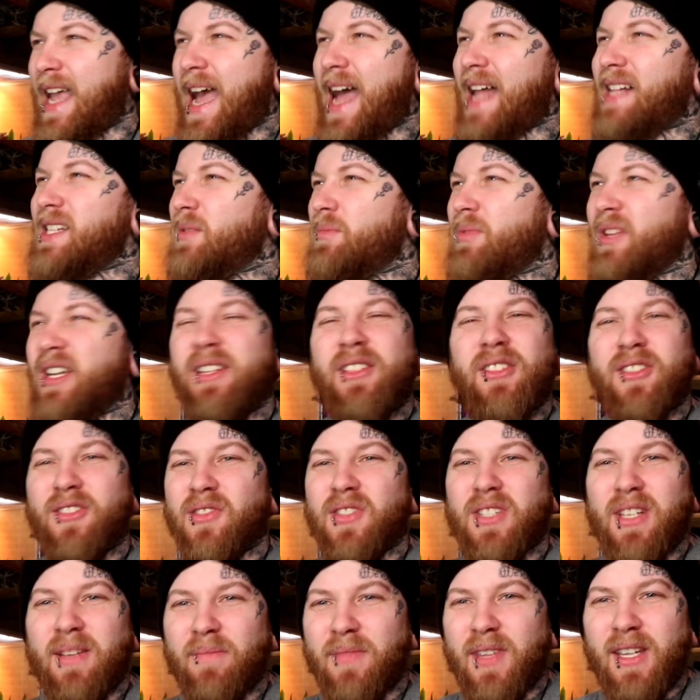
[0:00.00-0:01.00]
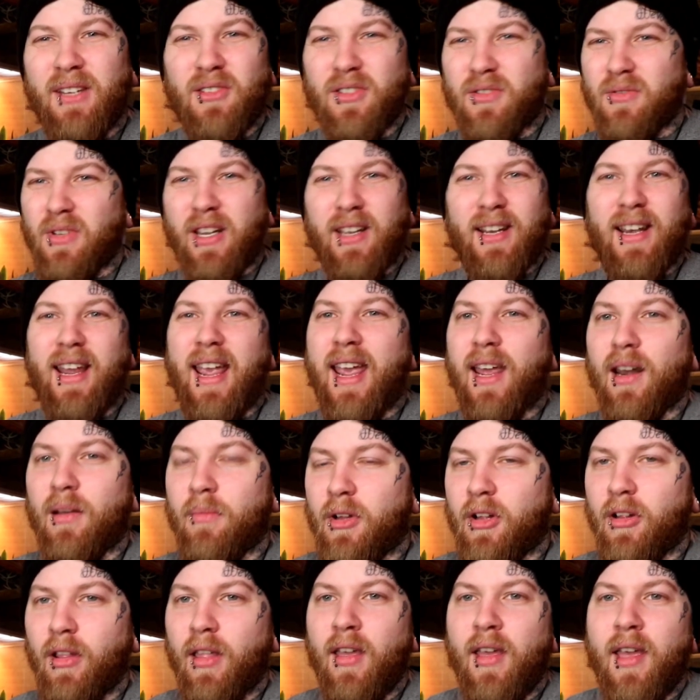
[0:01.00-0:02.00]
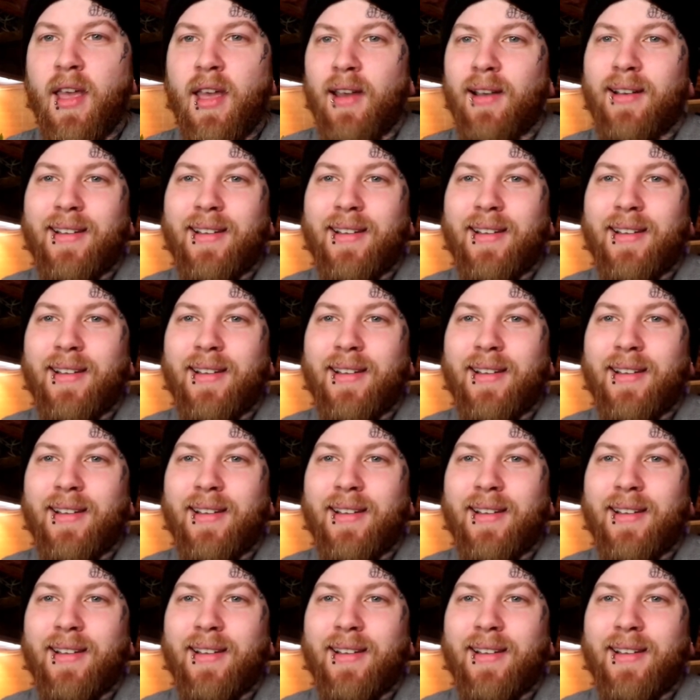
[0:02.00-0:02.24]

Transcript: cat's place or something. It was like an animal.